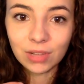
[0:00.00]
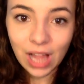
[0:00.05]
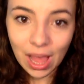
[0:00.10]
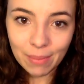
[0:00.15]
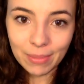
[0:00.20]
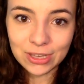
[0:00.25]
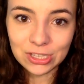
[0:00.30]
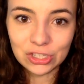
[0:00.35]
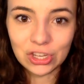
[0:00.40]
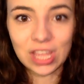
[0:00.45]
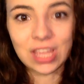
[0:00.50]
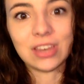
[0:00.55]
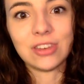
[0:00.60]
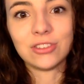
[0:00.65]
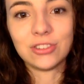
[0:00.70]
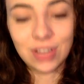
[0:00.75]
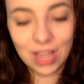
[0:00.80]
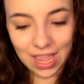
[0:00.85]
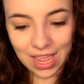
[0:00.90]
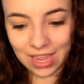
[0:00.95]
climate
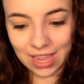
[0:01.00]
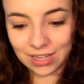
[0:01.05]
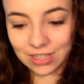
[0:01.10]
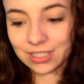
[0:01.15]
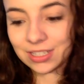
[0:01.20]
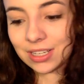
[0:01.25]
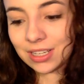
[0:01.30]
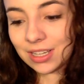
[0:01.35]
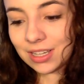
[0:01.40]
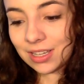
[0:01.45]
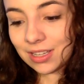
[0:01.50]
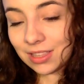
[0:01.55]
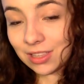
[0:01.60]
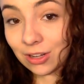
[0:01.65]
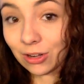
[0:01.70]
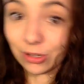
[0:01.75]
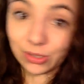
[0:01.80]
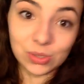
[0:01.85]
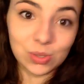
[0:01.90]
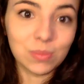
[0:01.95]
change and
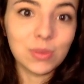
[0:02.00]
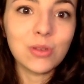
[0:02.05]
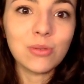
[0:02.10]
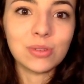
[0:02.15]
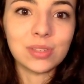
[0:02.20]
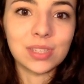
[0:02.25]
the Earth's immune